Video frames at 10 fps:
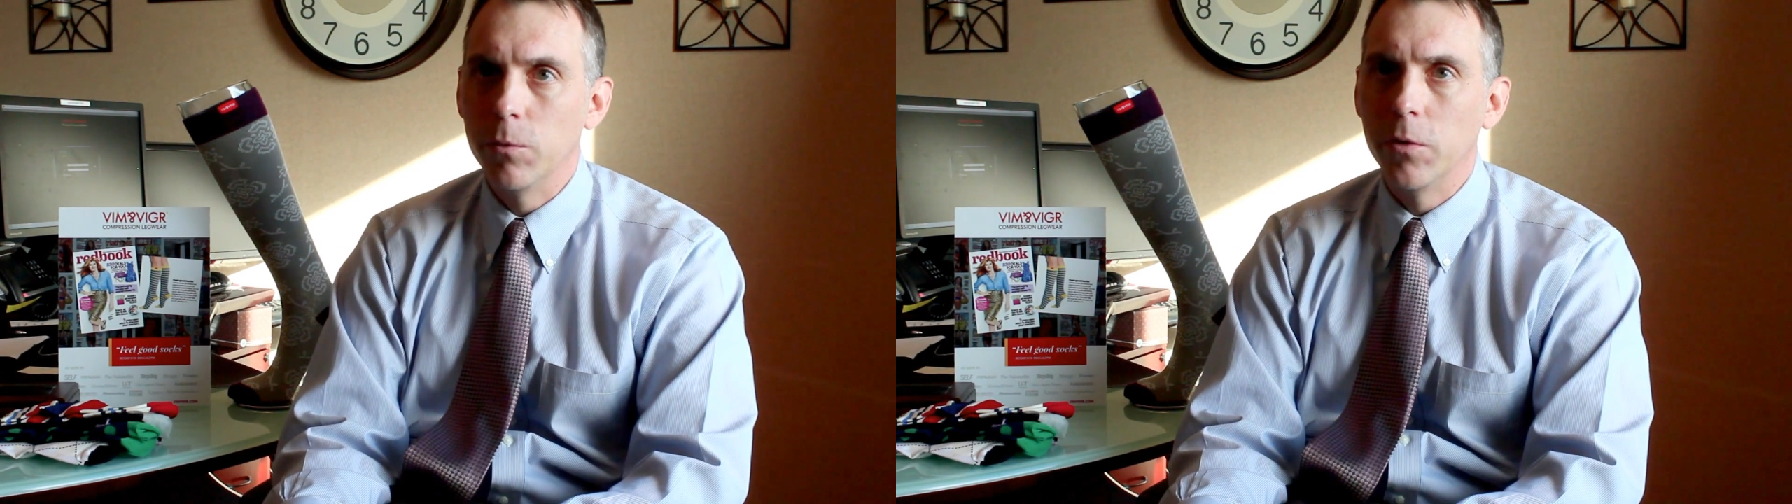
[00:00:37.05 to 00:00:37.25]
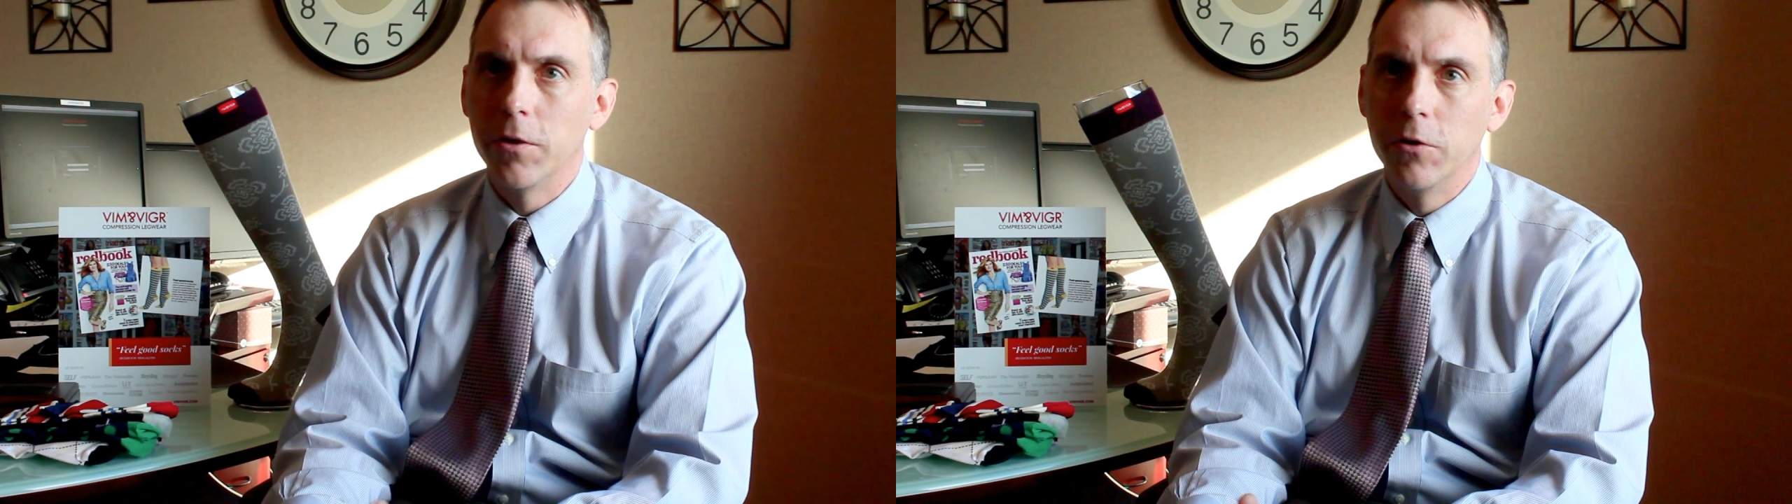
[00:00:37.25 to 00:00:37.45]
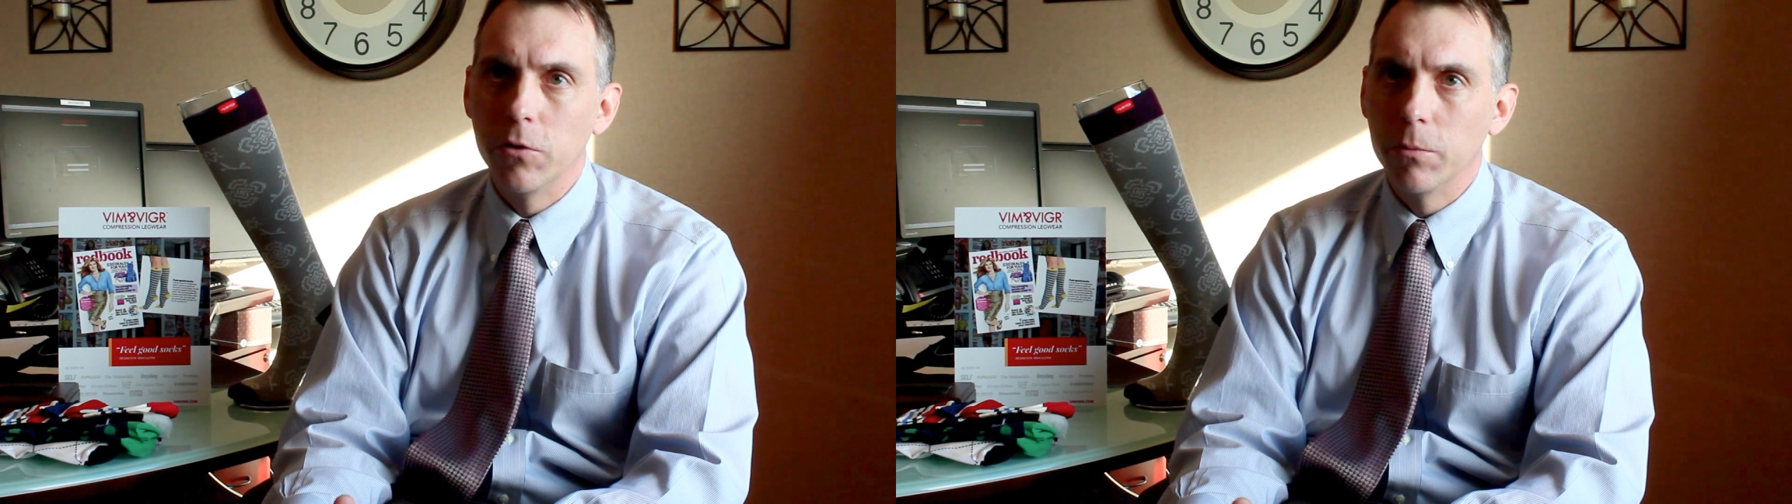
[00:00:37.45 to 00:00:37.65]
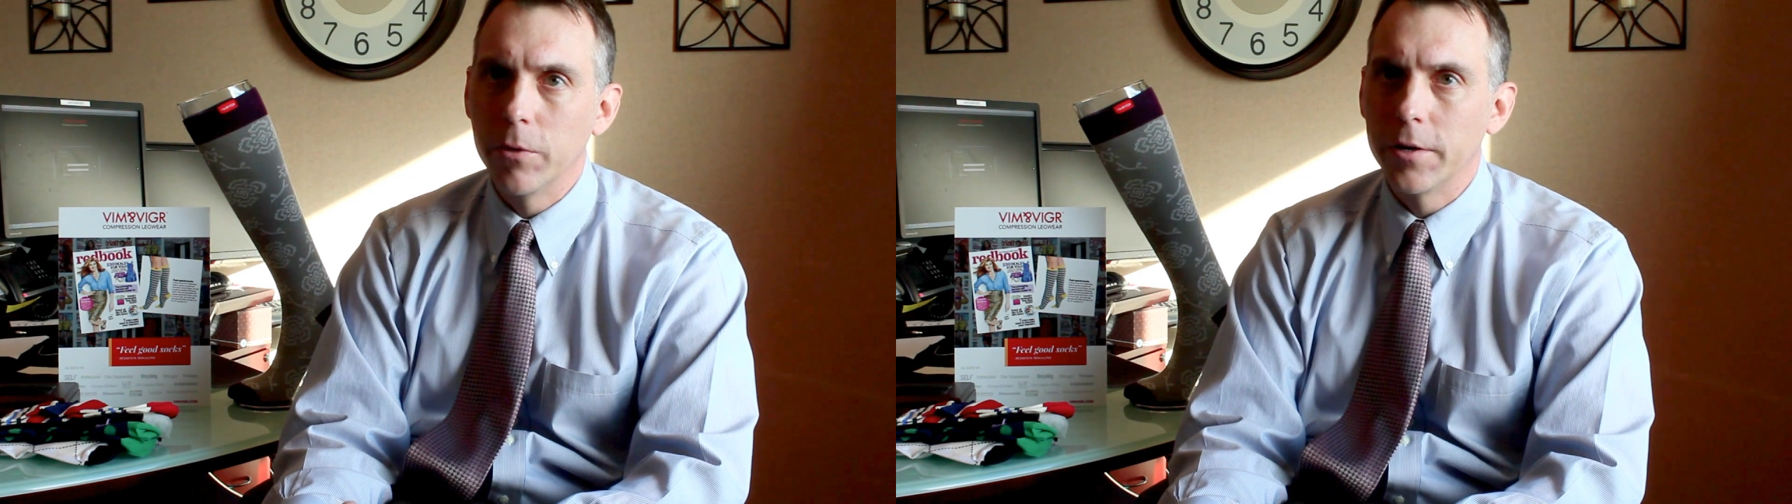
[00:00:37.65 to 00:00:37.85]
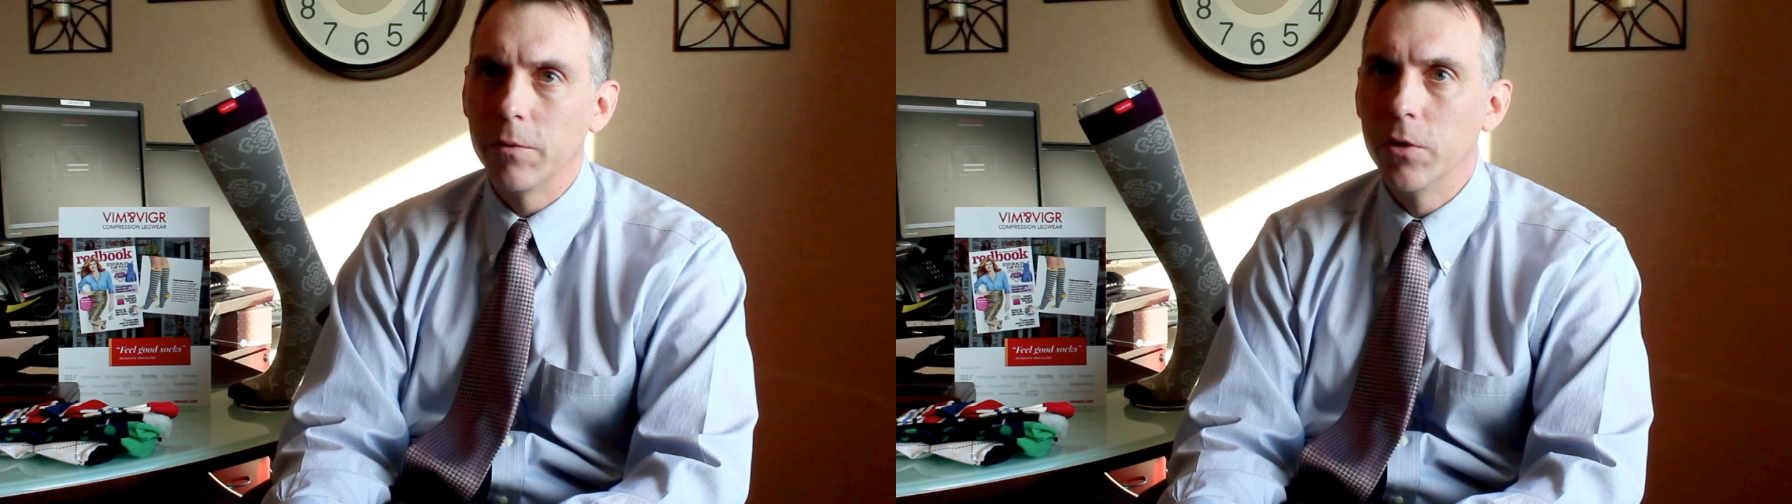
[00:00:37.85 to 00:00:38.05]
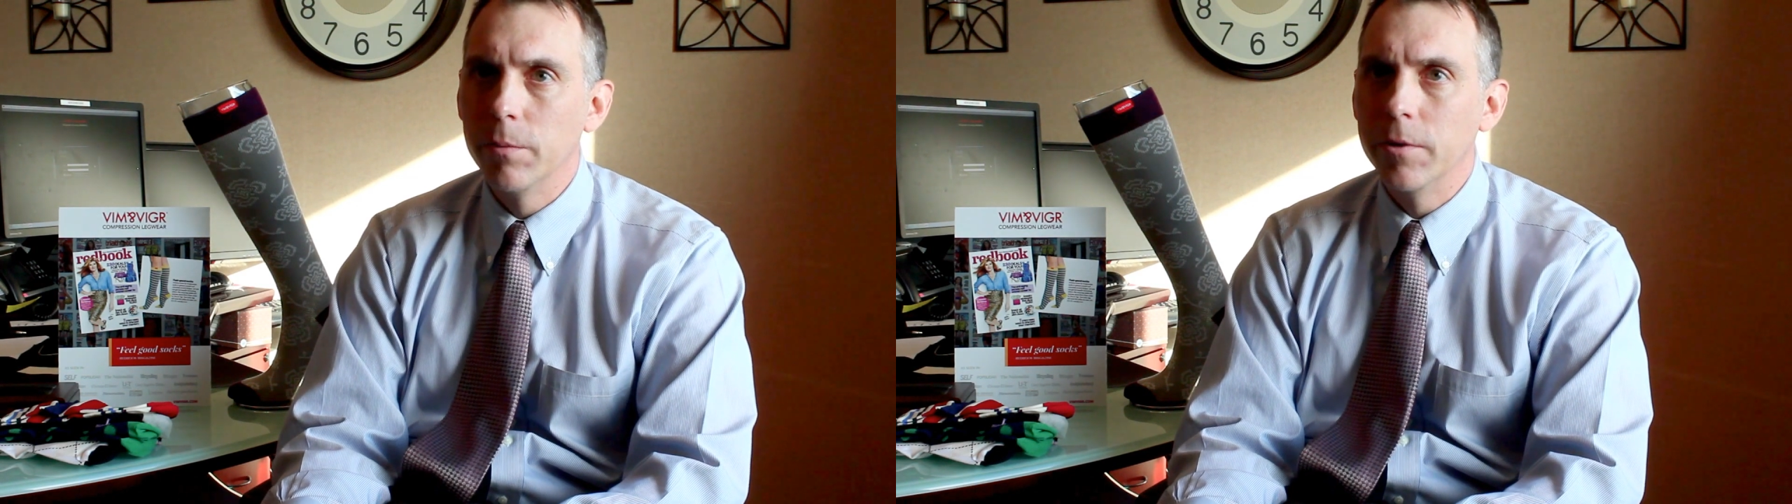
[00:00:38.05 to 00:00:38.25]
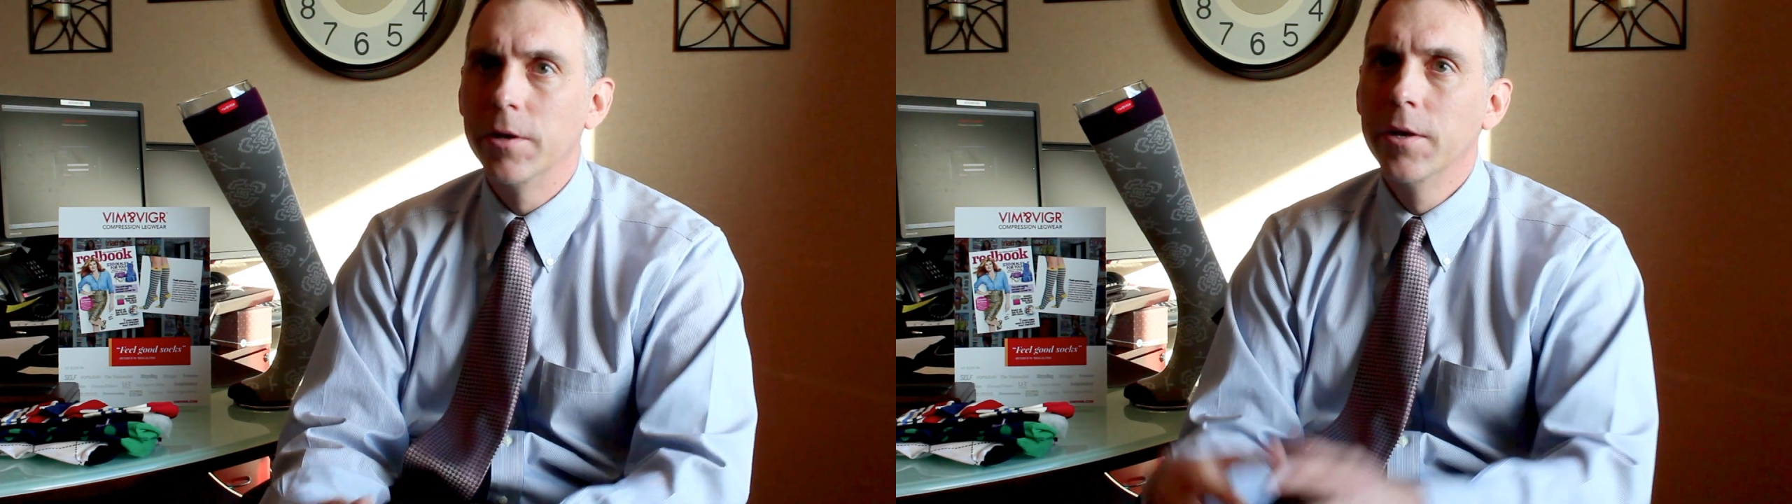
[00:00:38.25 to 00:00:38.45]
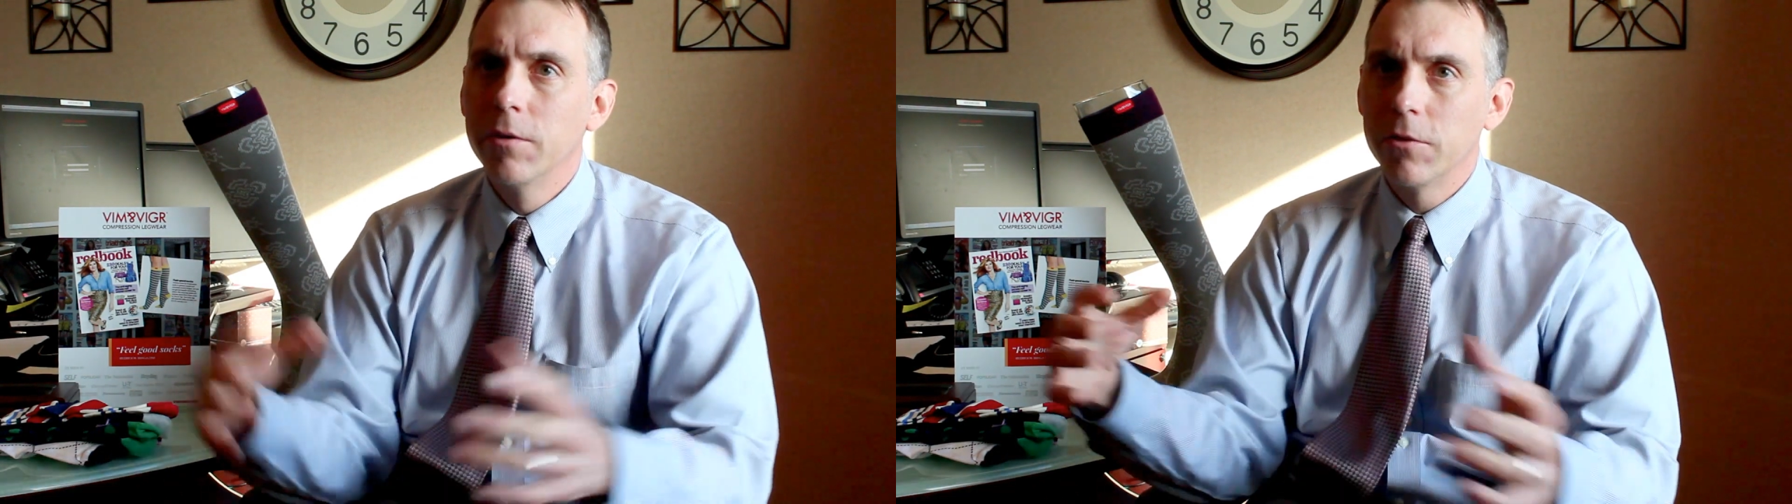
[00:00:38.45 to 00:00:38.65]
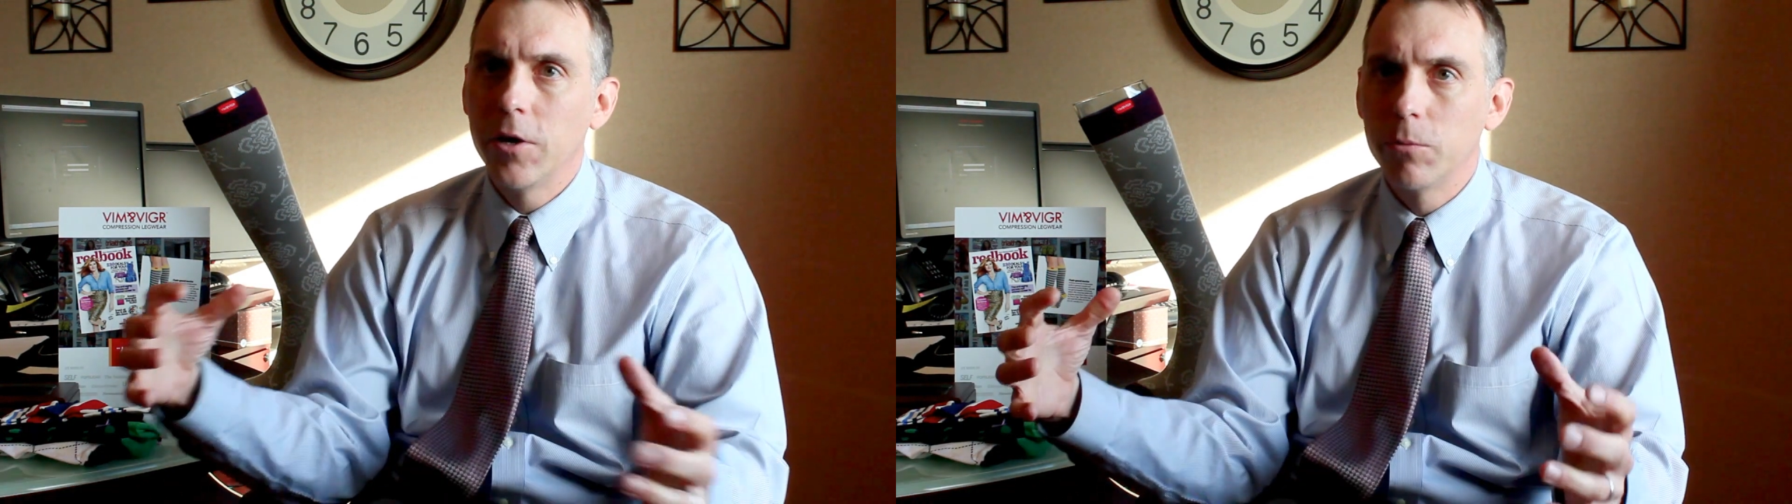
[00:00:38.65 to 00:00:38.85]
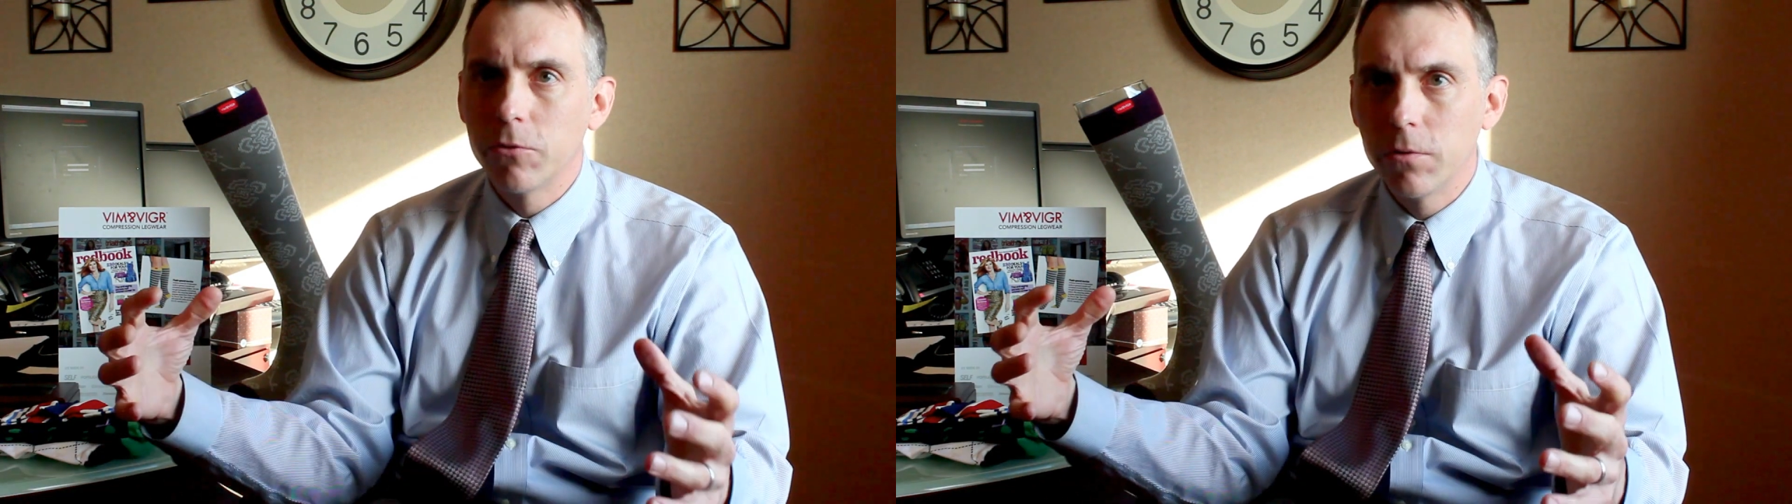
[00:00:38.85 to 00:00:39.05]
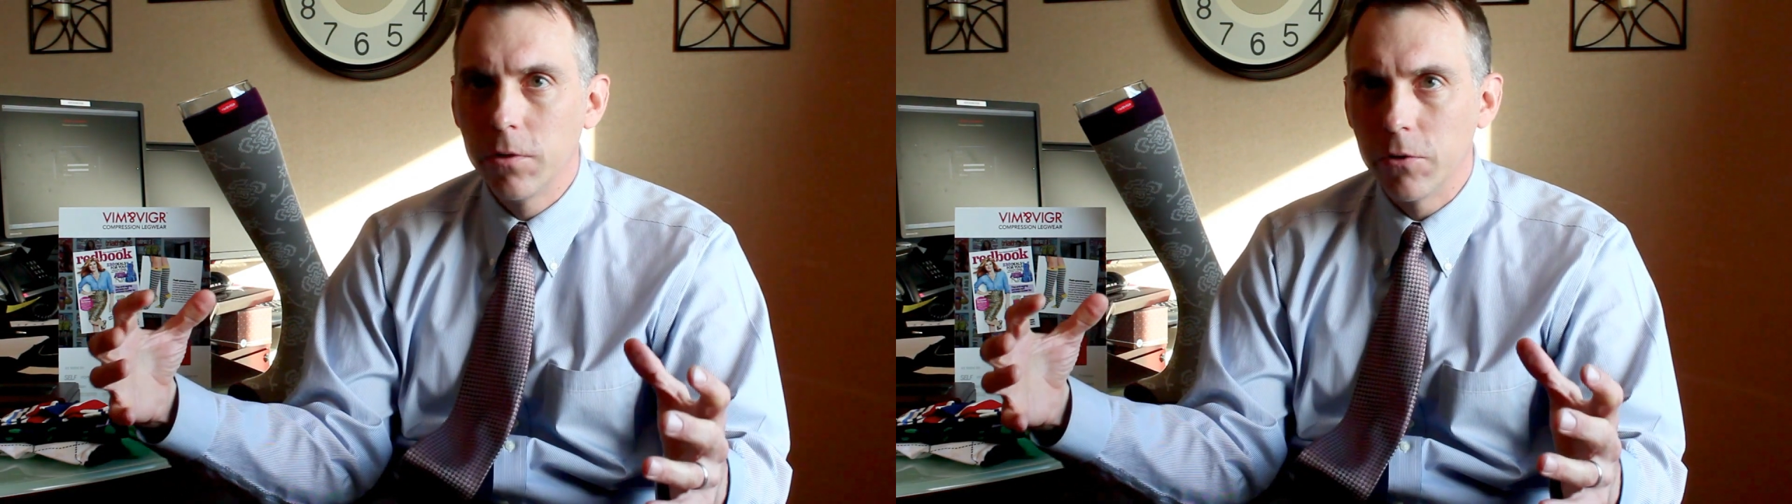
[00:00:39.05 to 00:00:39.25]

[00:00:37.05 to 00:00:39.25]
what they do in pregnant women is it helps